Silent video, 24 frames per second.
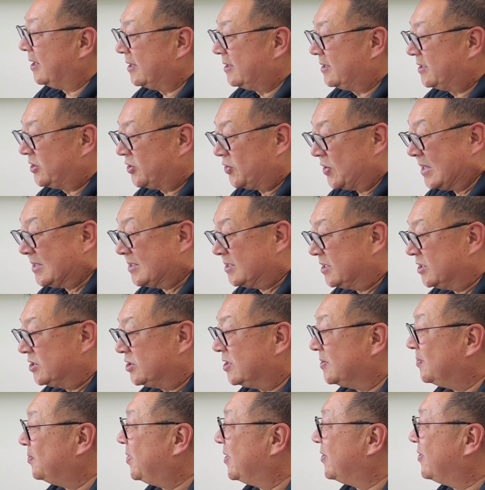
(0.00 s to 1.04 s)

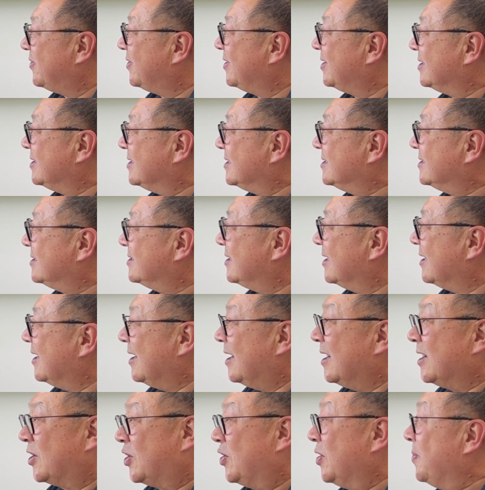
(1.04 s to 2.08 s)
transition period is
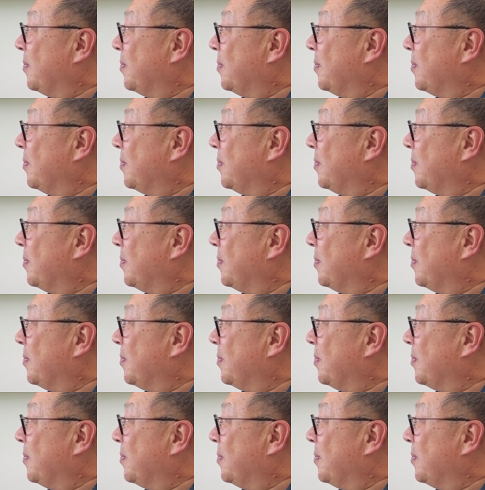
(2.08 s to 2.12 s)
could